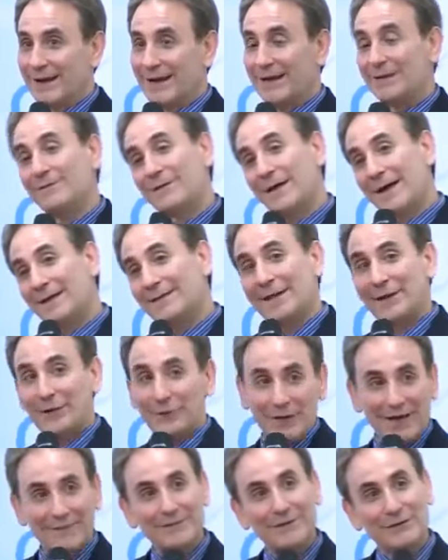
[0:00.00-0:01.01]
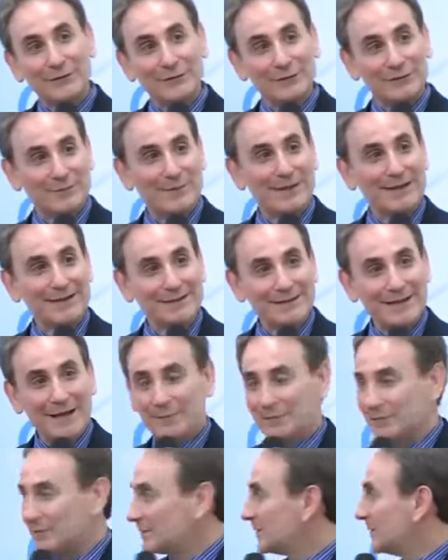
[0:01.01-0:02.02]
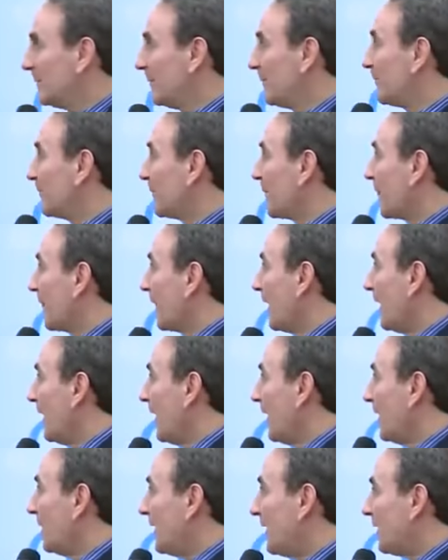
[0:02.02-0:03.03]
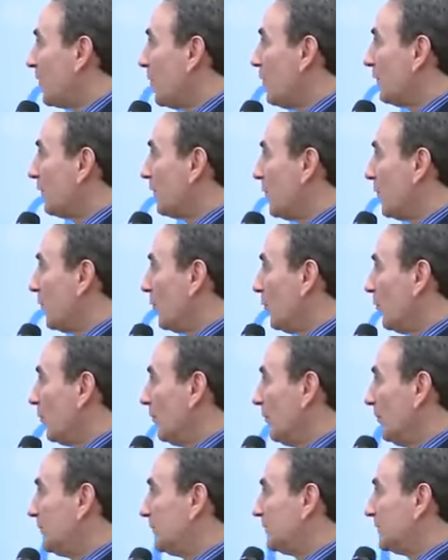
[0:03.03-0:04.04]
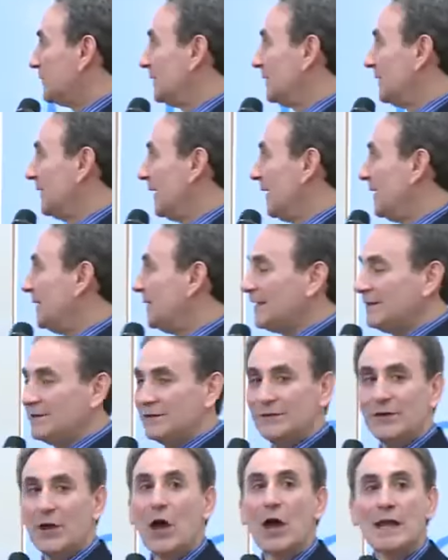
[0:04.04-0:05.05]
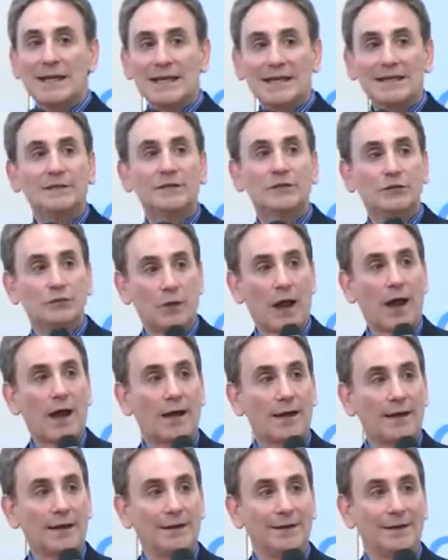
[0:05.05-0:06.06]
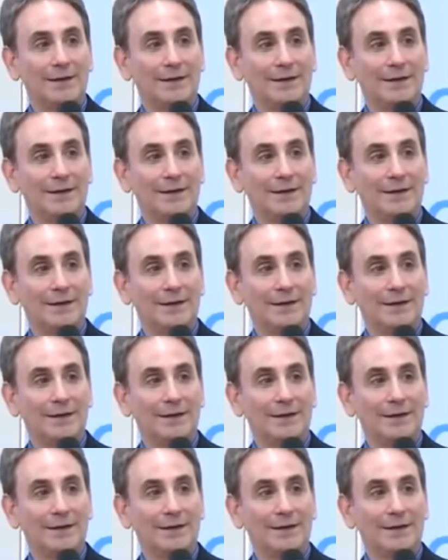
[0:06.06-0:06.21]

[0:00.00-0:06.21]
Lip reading: In fact, they don't have to do as many steps. They go from herbs and they do not need to dry.